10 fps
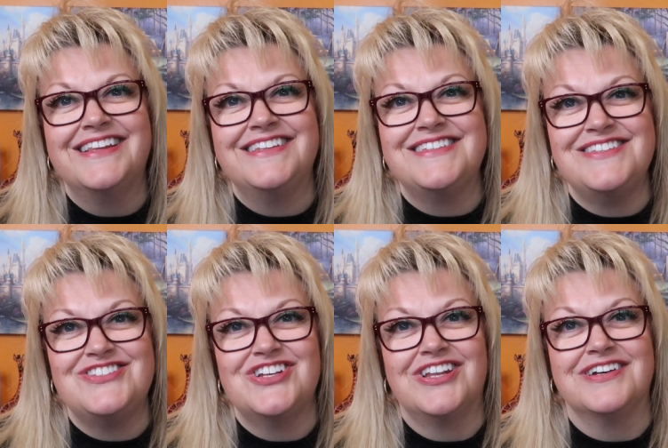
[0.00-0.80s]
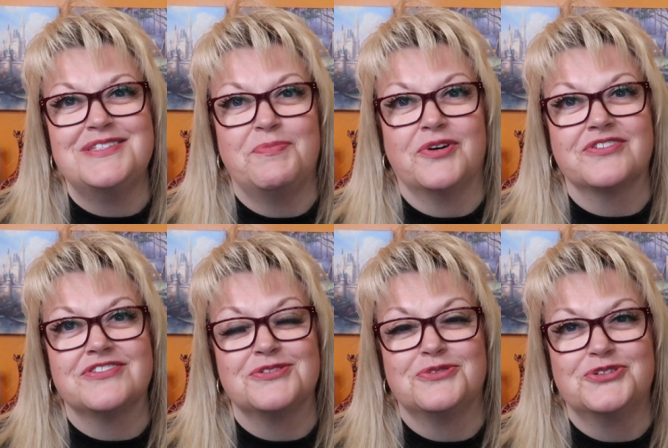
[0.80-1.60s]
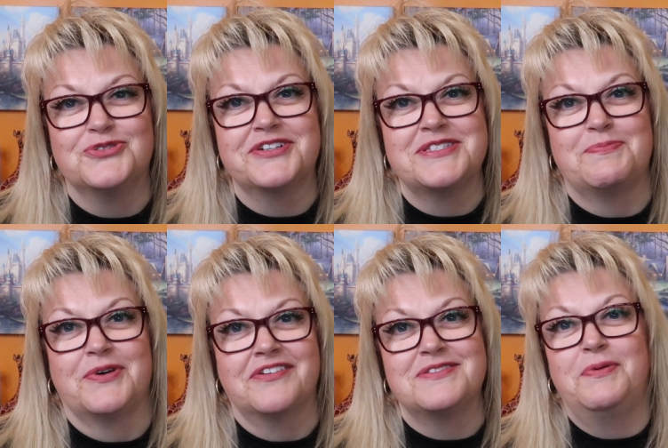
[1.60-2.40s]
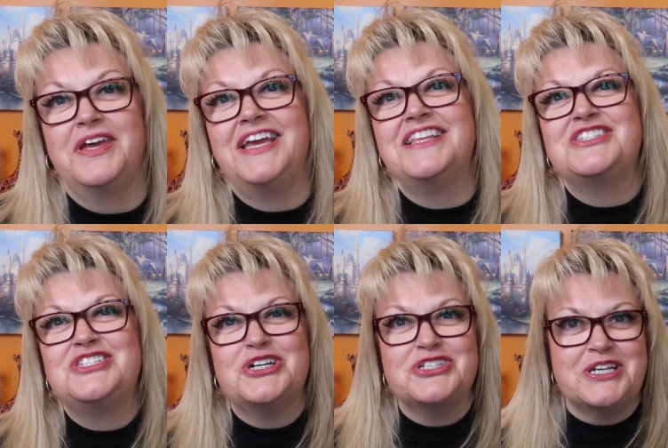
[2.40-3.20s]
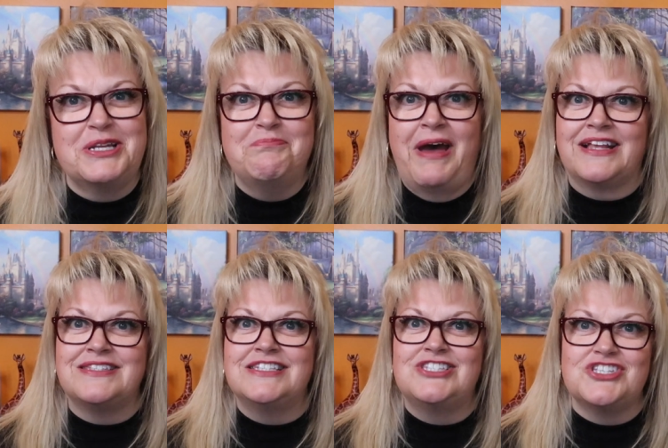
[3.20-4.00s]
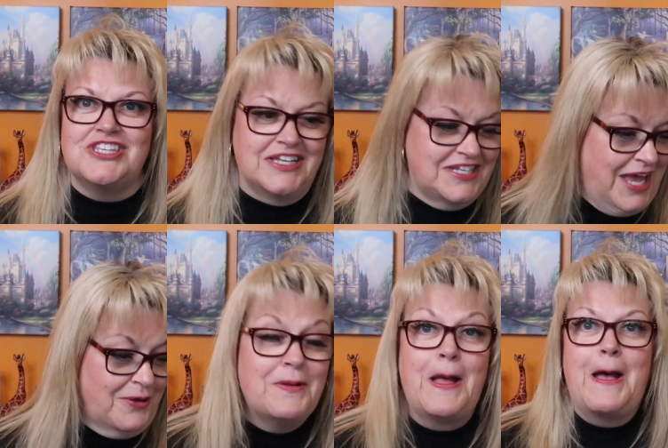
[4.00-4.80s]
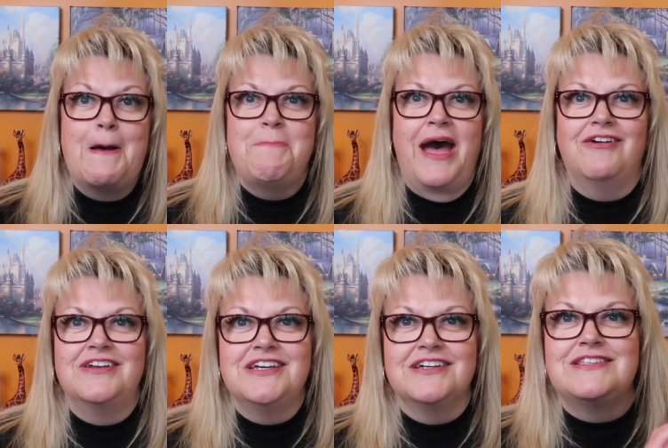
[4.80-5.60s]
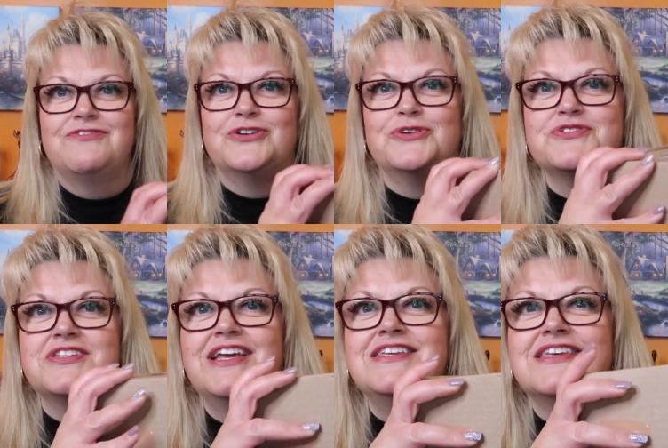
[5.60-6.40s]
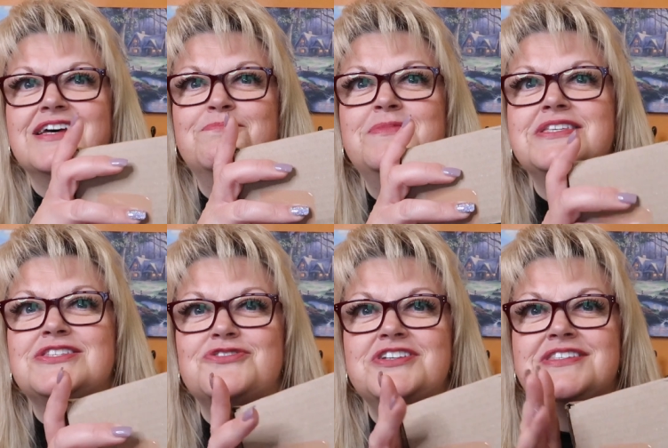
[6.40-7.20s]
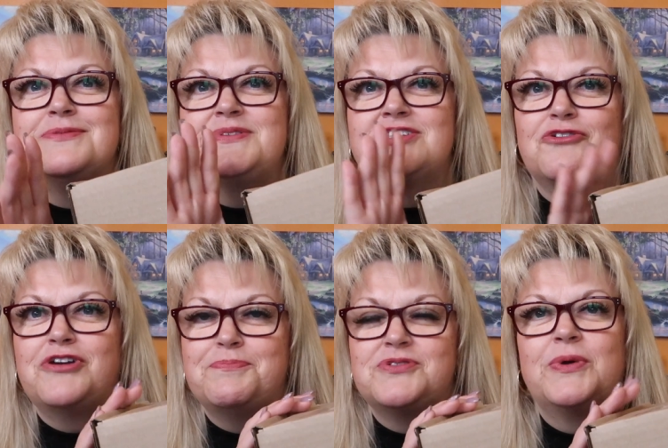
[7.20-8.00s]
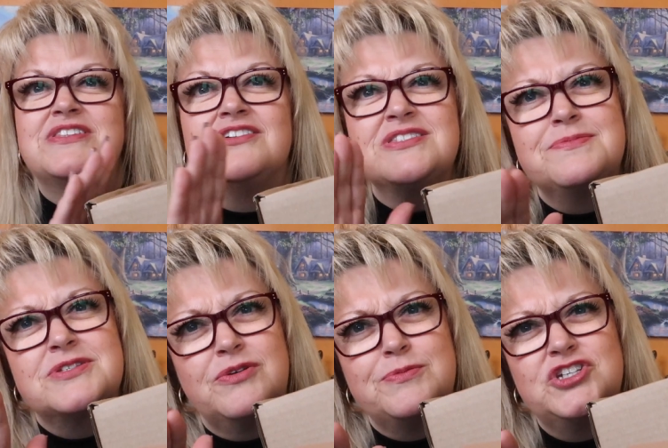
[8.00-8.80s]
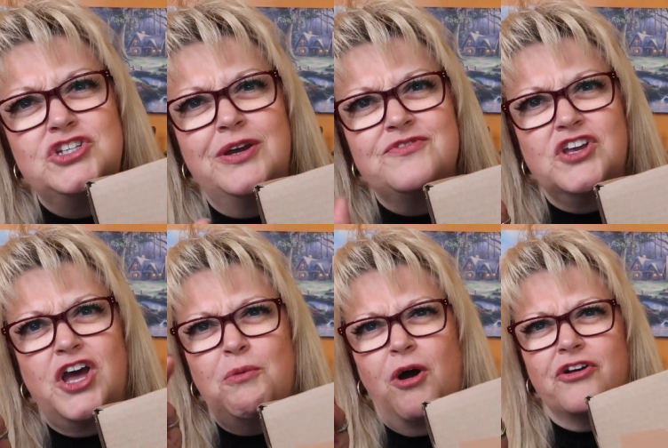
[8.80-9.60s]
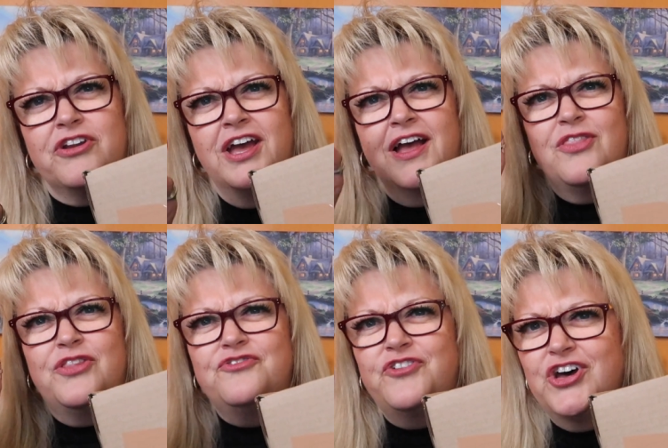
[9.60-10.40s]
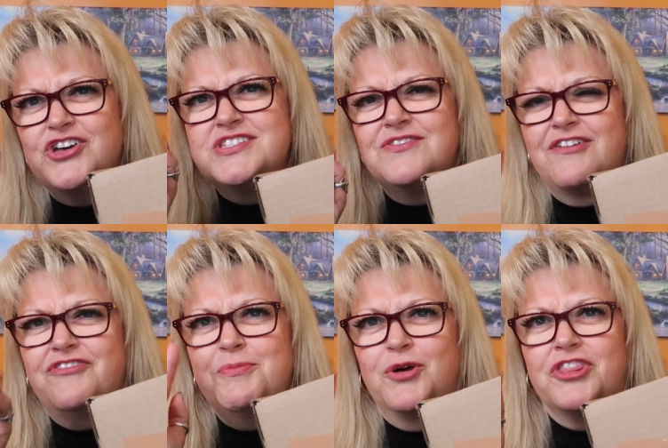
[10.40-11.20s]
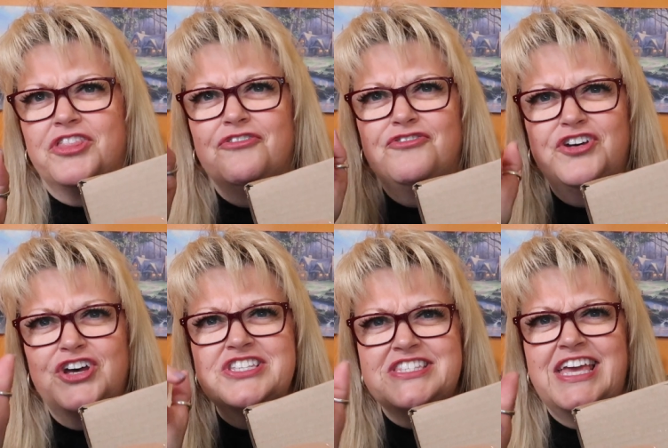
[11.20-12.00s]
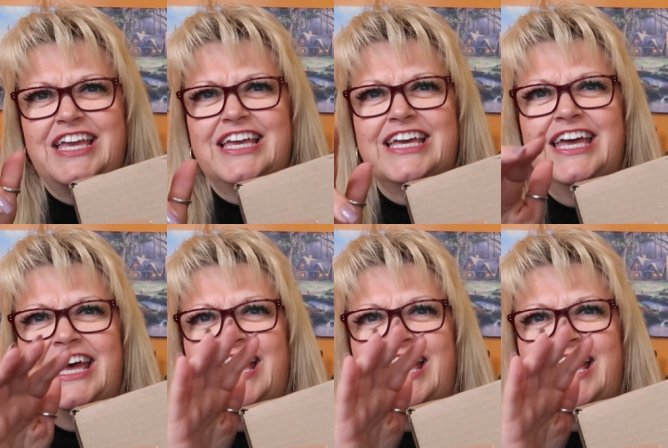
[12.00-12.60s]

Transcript: this is July's box or August box, but it doesn't matter, does it? Now, Paradise Falls is a mystery subscription. Well, it's not a subscription, you have to go on the first of every month, first thing,